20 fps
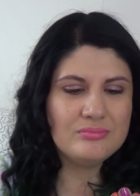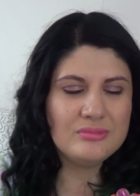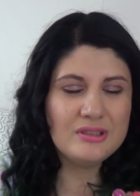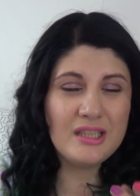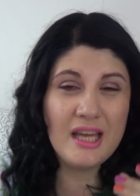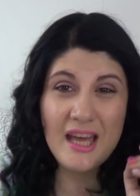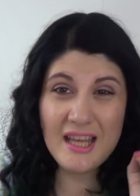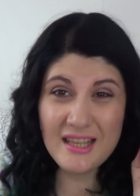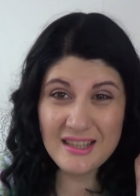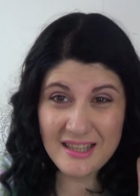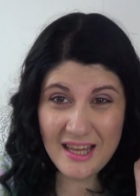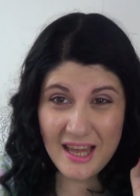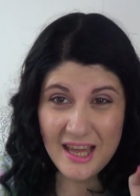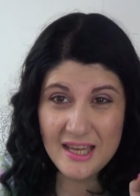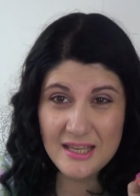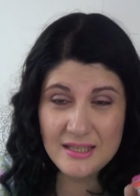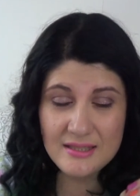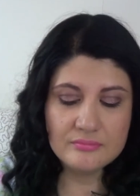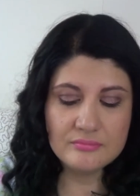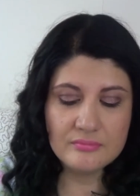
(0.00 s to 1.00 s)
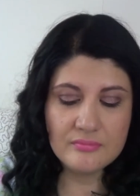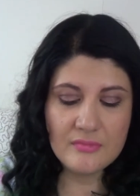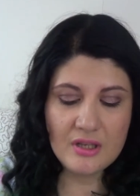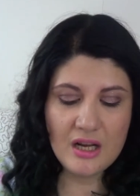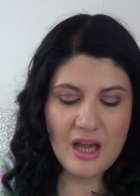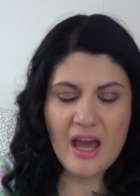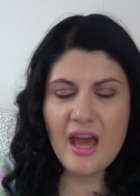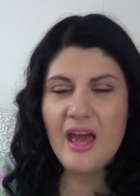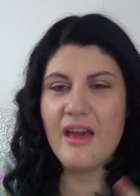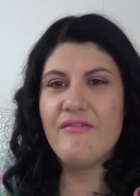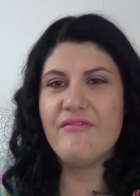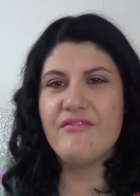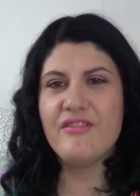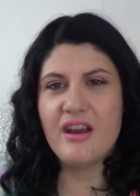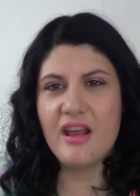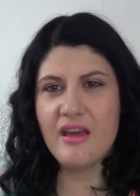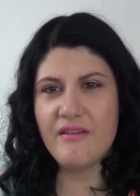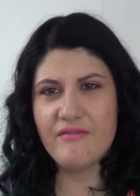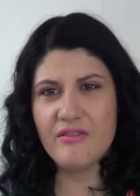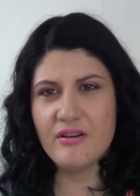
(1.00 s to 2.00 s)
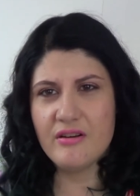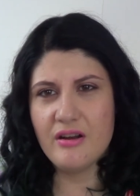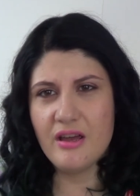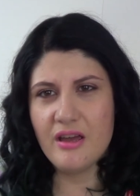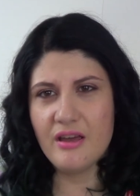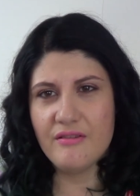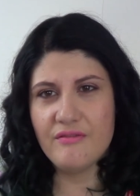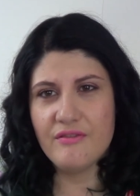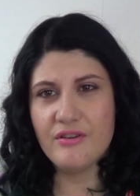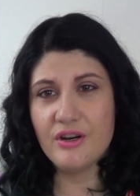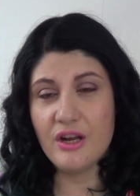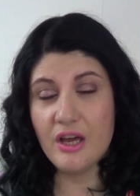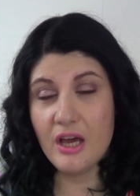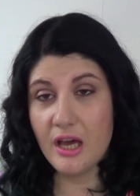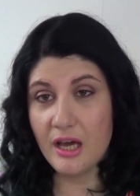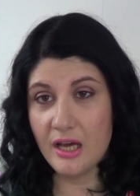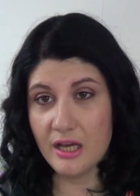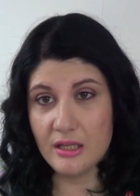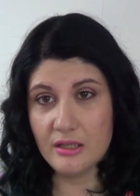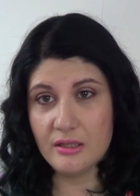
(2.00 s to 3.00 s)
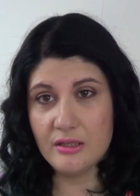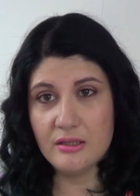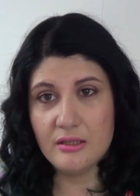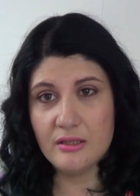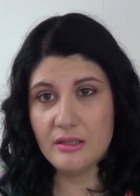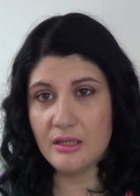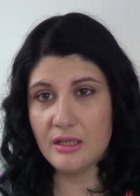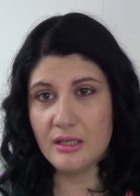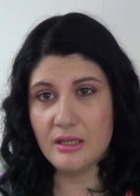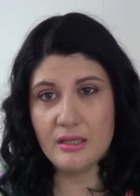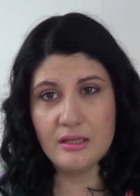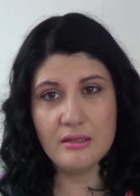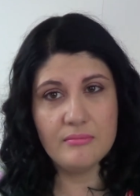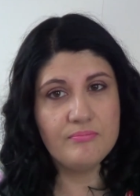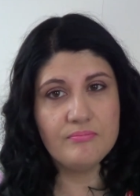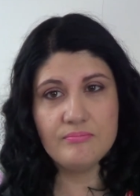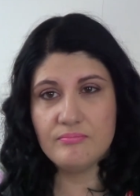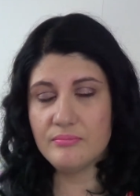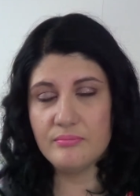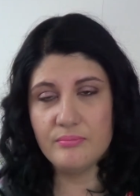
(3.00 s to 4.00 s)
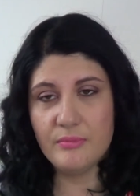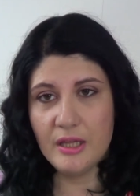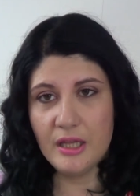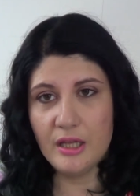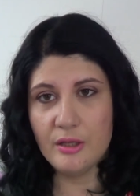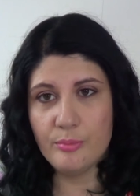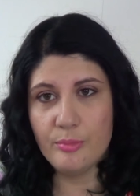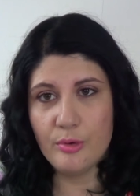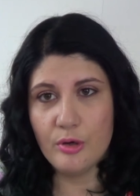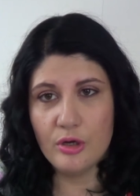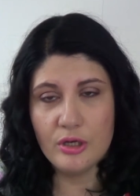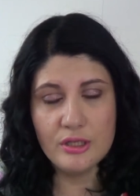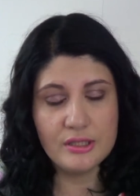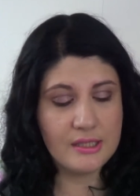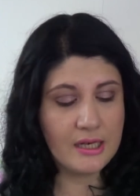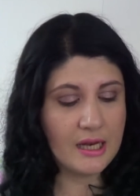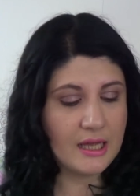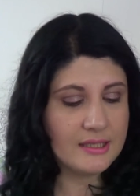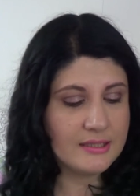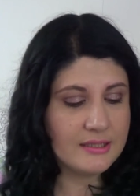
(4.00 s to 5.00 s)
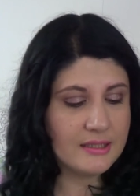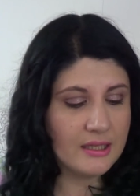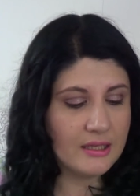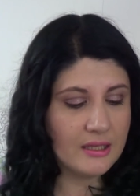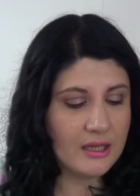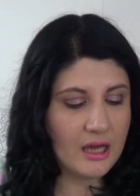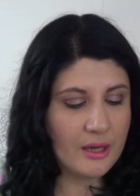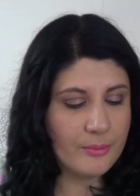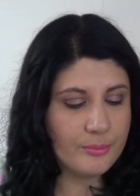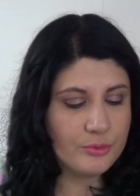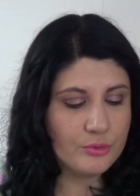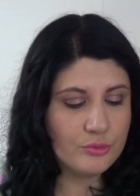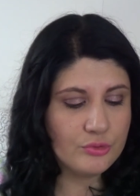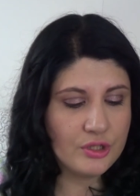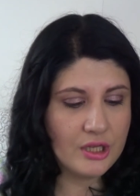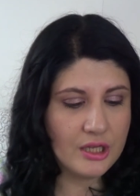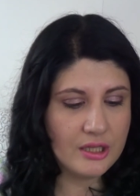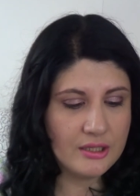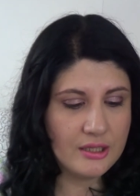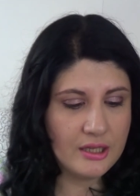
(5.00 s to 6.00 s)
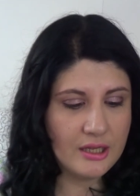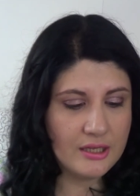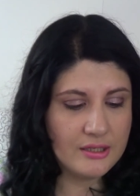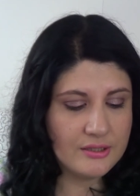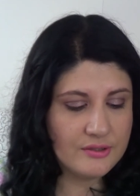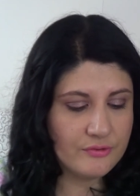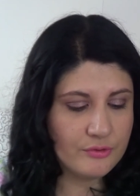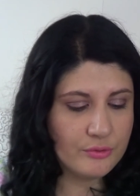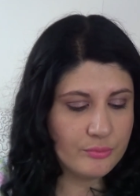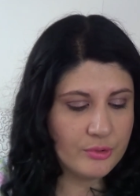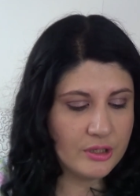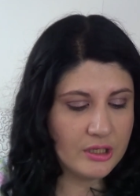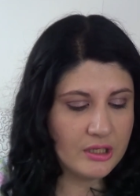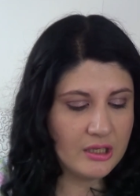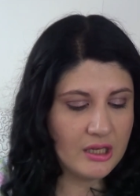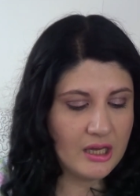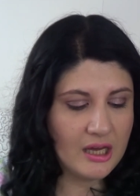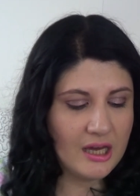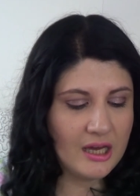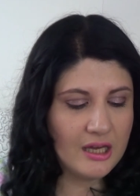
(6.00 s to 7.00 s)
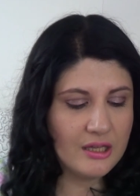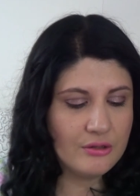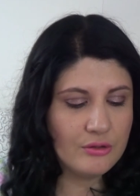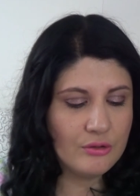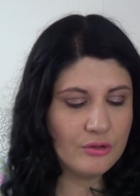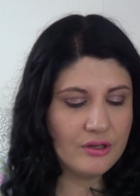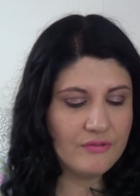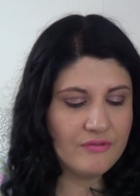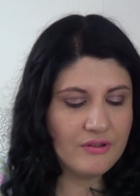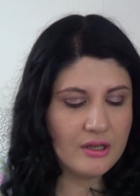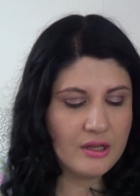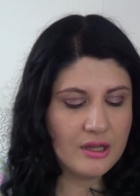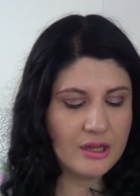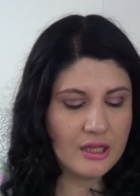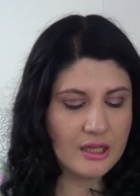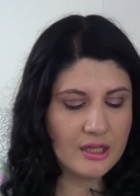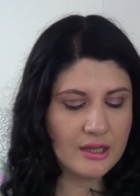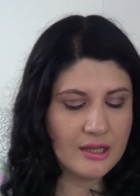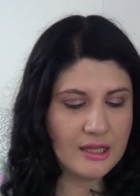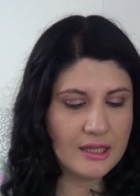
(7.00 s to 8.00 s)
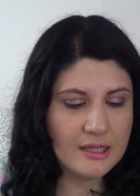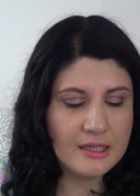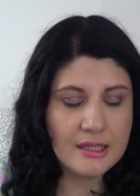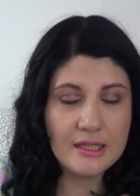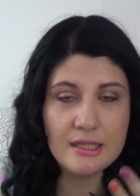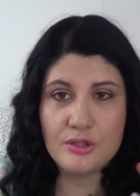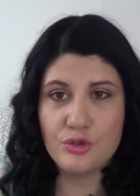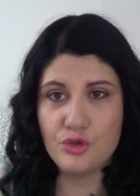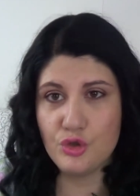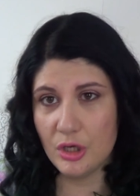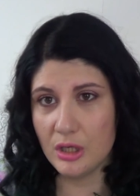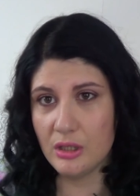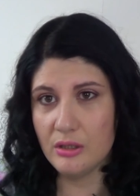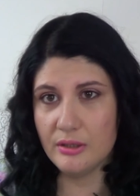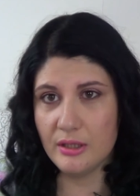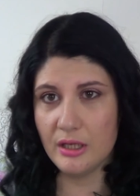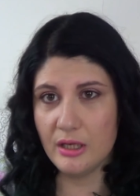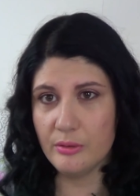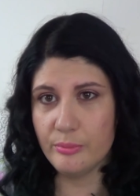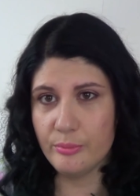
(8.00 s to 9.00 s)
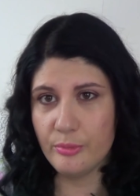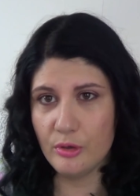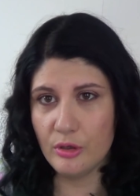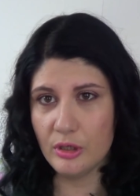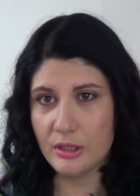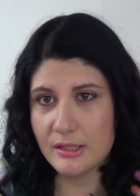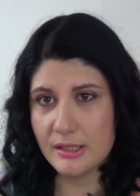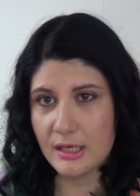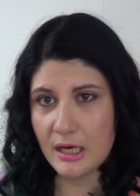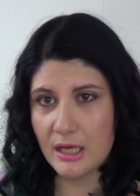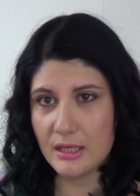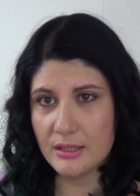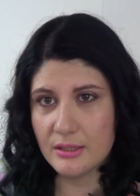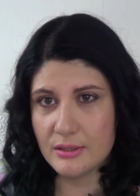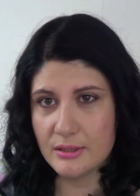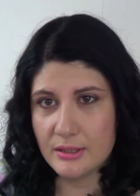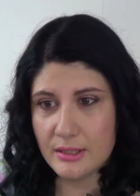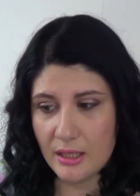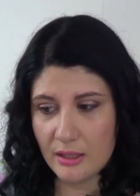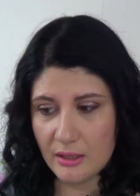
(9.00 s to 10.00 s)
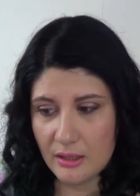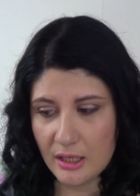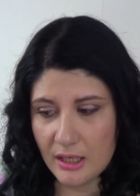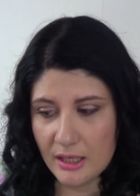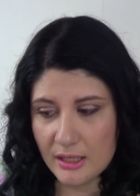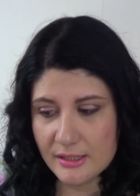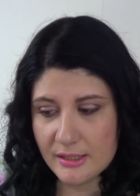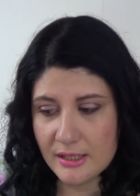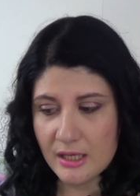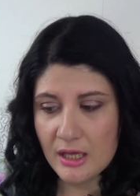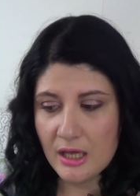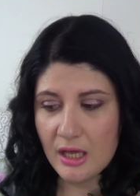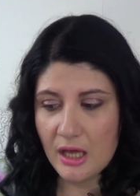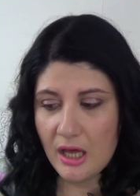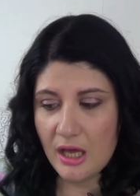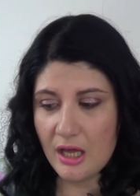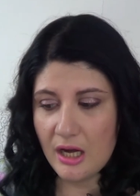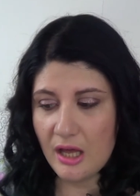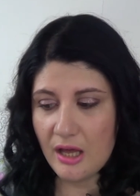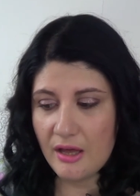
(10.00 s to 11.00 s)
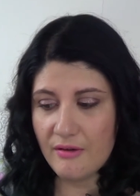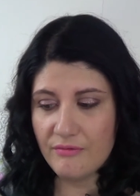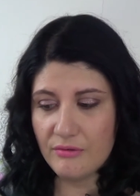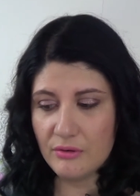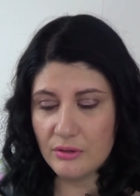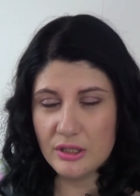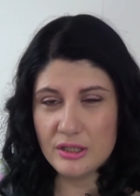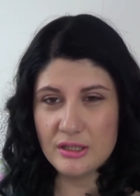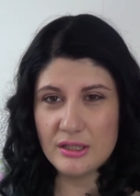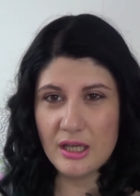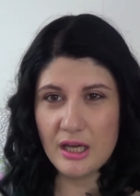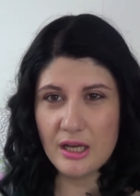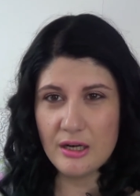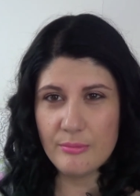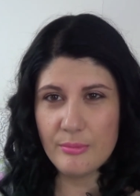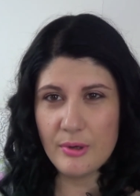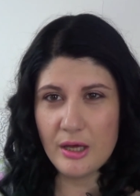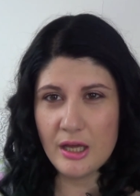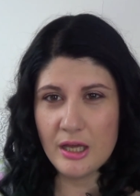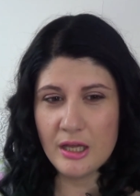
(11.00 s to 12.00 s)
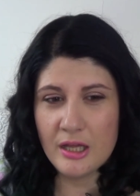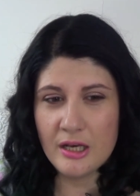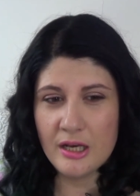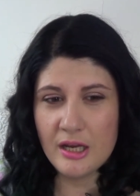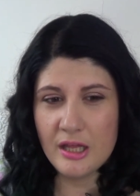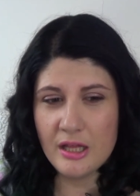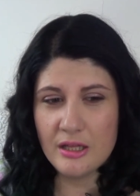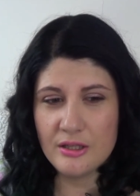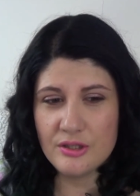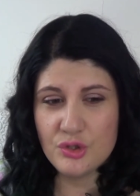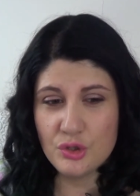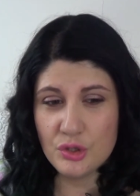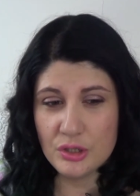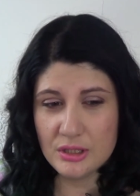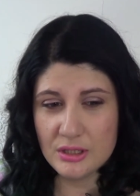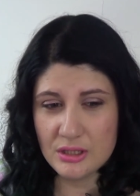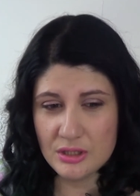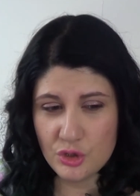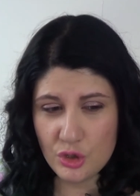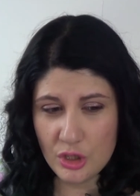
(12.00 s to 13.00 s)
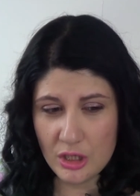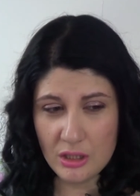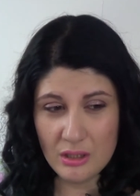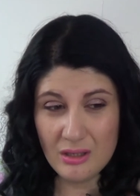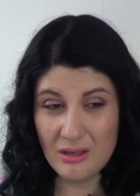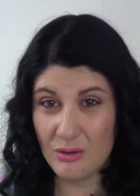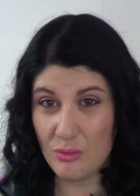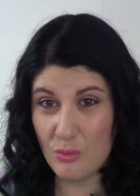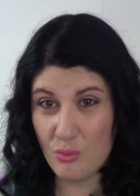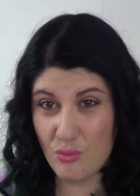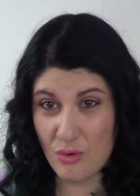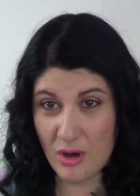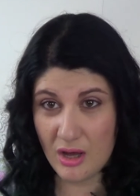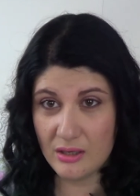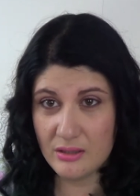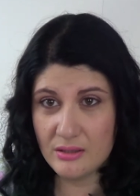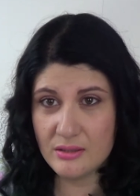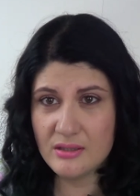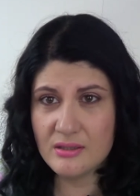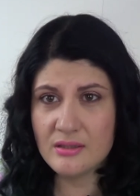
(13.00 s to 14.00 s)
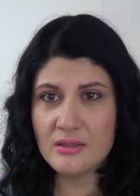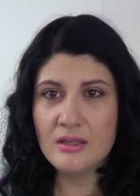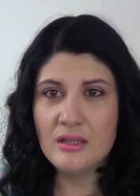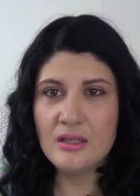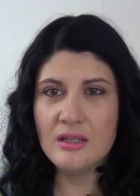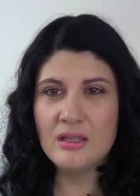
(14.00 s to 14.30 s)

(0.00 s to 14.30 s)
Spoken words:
10 days. I have never ever had a nail polish lasting up to 10 days for me. I don't even think that gel nail polish lasts 10 days and I have only done my nails gel once